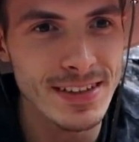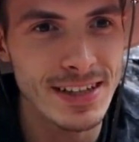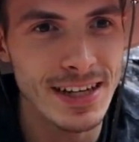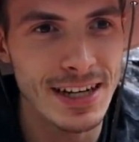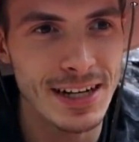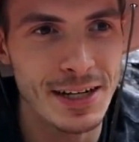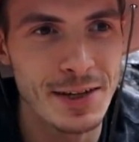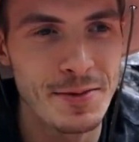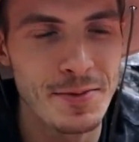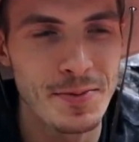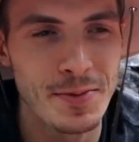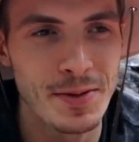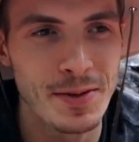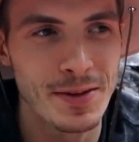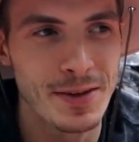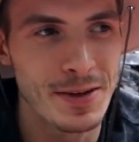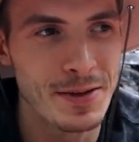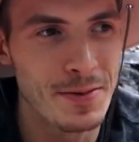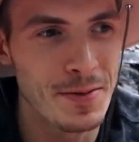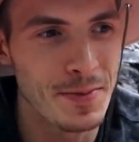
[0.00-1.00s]
Gotta keep
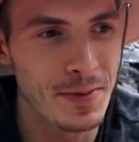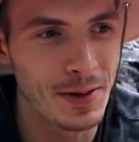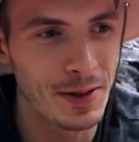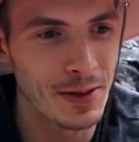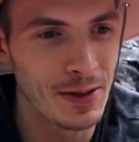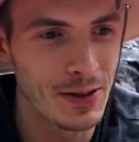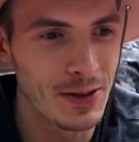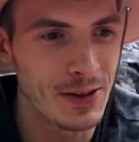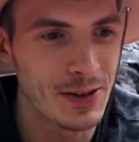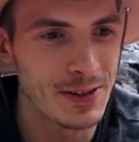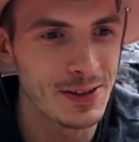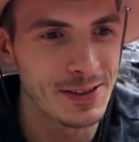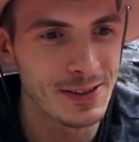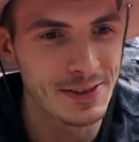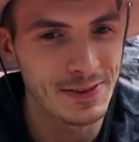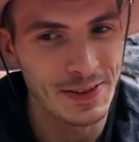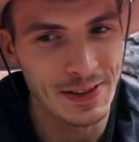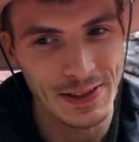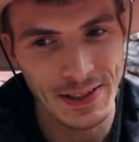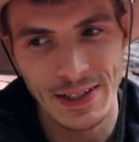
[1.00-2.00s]
keep up on the yard and
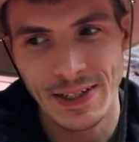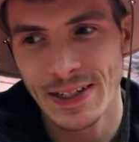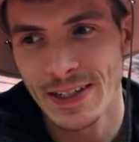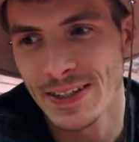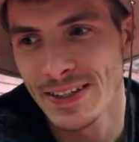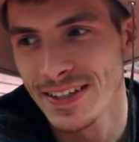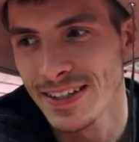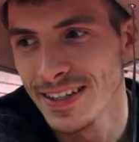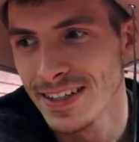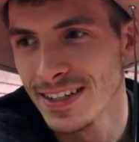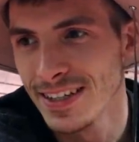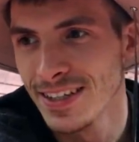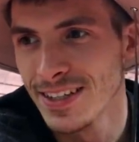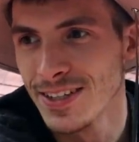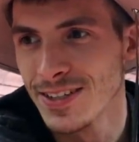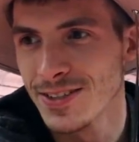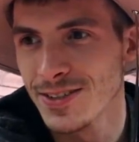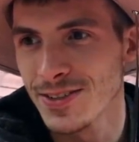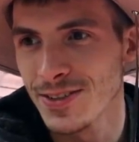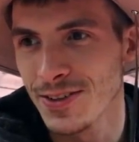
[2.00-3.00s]
stuff like that.
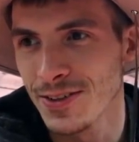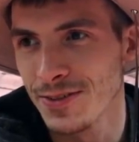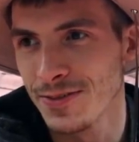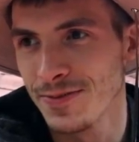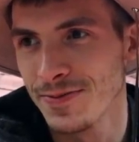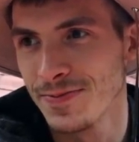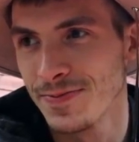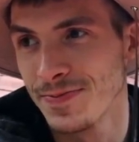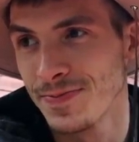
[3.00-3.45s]
So,